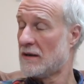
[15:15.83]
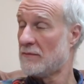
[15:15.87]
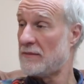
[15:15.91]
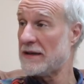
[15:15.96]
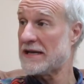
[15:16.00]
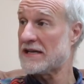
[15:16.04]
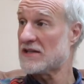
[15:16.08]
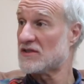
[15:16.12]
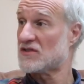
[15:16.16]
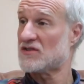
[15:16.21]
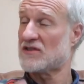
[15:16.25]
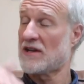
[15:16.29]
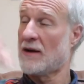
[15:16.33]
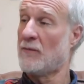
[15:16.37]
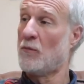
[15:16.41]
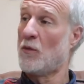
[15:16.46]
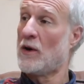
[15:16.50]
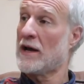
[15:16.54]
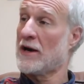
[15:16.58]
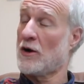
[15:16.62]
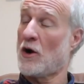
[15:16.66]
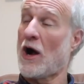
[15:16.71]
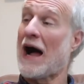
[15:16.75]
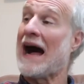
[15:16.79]
because
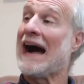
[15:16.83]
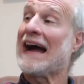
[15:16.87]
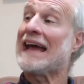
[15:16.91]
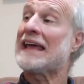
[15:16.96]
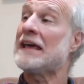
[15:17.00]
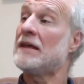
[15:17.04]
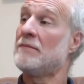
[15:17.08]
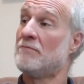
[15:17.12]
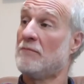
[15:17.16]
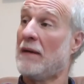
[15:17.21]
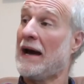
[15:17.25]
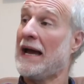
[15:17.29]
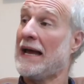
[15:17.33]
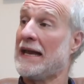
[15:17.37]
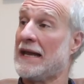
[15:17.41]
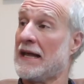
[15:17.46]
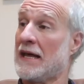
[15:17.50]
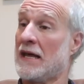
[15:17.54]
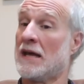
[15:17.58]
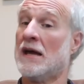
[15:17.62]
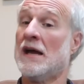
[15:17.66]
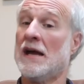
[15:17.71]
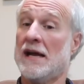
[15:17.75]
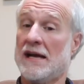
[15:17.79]
someone high and
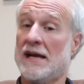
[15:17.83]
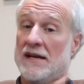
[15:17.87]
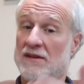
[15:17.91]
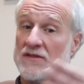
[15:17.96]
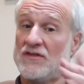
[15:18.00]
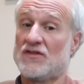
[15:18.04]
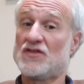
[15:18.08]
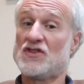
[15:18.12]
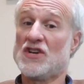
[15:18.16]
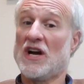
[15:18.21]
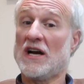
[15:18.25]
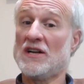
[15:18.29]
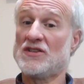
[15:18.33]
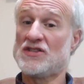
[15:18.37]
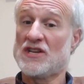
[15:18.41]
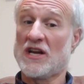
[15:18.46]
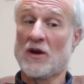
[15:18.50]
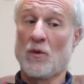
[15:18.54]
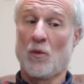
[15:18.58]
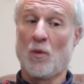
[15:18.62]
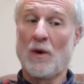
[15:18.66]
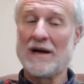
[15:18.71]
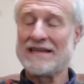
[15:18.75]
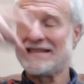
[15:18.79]
mighty is
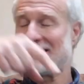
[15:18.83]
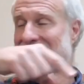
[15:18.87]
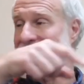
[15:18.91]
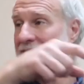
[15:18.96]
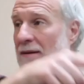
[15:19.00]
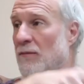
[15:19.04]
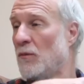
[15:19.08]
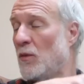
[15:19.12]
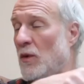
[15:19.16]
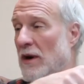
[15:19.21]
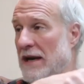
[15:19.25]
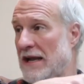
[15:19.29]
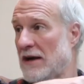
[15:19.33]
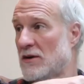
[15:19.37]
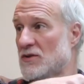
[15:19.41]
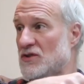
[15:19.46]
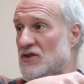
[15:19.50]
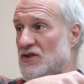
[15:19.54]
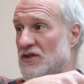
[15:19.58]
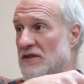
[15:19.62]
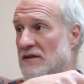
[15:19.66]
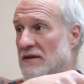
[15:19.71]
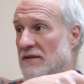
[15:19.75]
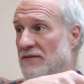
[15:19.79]
judging what someone else
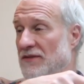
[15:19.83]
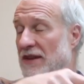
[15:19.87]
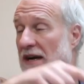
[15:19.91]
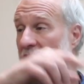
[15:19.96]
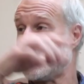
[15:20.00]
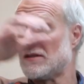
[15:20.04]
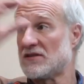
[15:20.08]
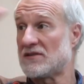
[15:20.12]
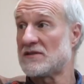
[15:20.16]
should have done.